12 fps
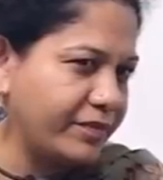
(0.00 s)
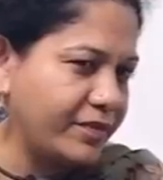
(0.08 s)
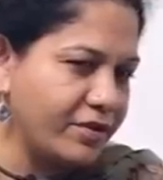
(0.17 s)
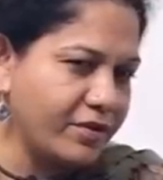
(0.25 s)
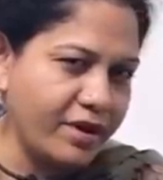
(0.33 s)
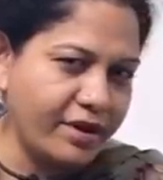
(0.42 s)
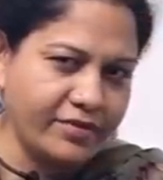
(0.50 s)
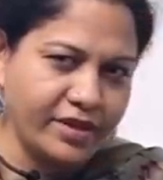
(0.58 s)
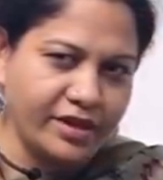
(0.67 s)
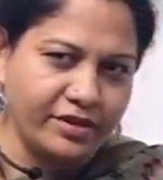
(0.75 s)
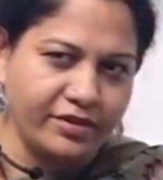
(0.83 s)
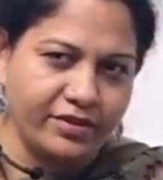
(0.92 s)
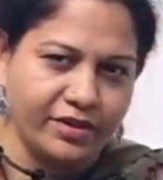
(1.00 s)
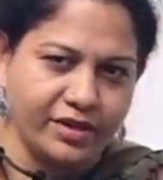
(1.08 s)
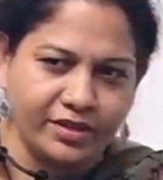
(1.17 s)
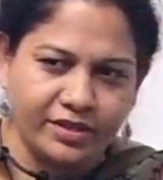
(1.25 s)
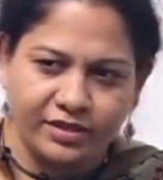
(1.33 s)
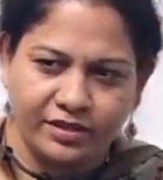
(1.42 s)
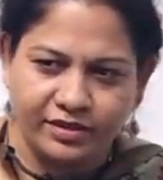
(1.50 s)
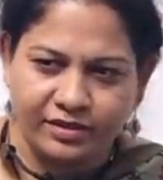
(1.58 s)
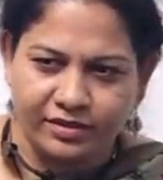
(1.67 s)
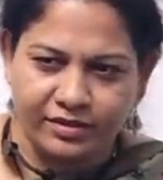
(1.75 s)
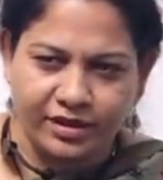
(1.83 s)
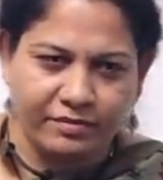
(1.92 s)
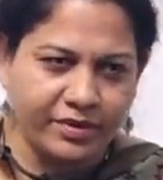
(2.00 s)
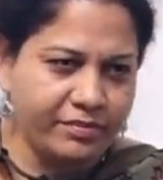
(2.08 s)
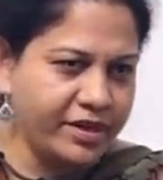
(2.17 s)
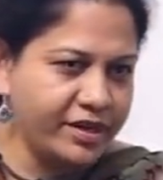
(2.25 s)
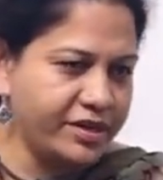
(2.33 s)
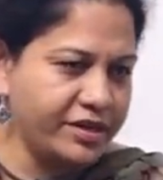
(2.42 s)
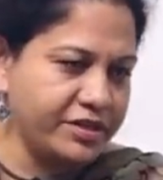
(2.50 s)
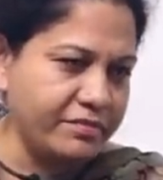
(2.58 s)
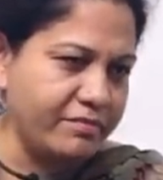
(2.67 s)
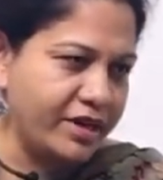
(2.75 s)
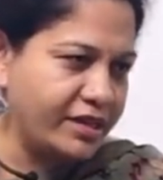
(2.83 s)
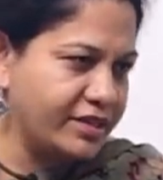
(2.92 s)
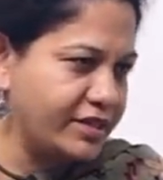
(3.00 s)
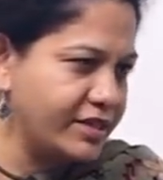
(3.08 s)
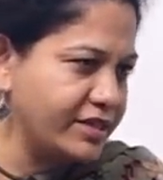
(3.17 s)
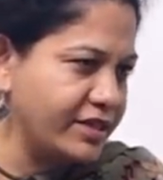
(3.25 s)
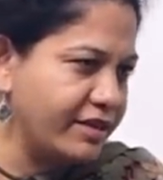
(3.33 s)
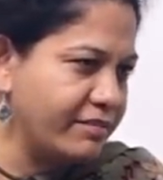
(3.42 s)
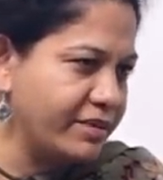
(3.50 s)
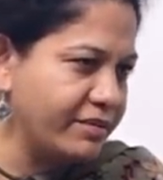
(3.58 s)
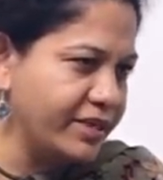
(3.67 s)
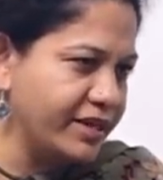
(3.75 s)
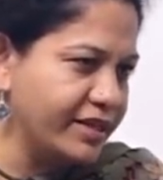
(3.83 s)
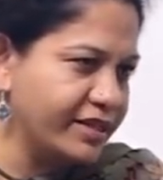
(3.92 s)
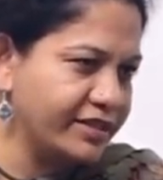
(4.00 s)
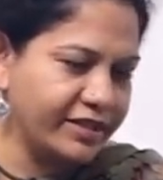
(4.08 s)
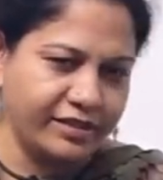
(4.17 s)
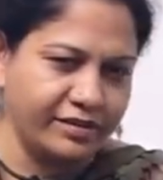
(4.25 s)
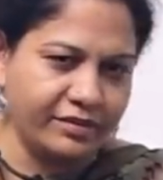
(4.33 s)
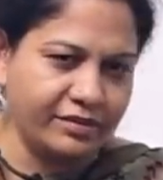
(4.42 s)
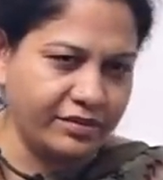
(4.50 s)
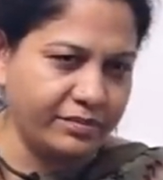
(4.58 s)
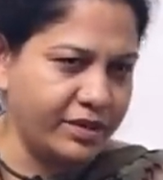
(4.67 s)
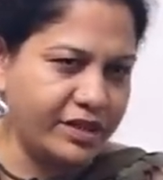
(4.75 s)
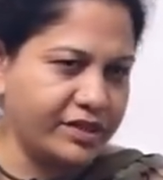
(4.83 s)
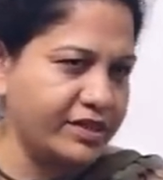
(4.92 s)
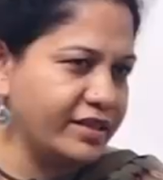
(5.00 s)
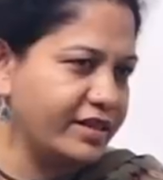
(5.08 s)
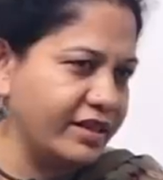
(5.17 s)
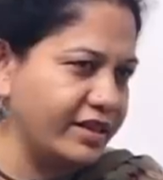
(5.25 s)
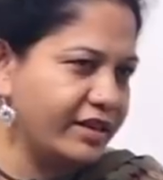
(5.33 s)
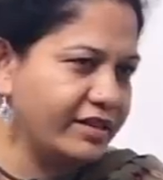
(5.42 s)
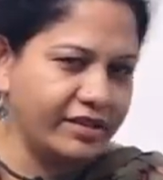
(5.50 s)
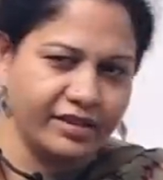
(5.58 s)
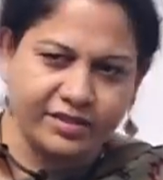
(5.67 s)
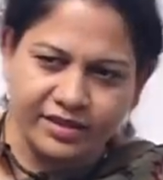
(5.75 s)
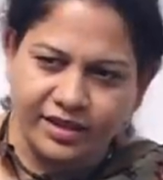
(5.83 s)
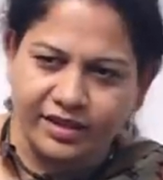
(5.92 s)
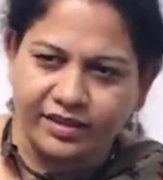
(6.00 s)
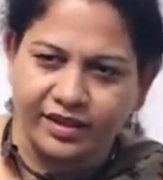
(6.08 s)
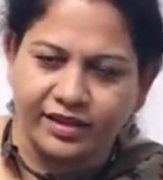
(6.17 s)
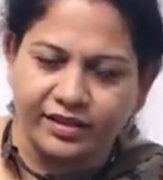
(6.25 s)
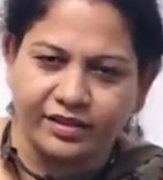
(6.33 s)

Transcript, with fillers: You have done your you know, MBBS, masters in MBBS, and medicine, and then things like that.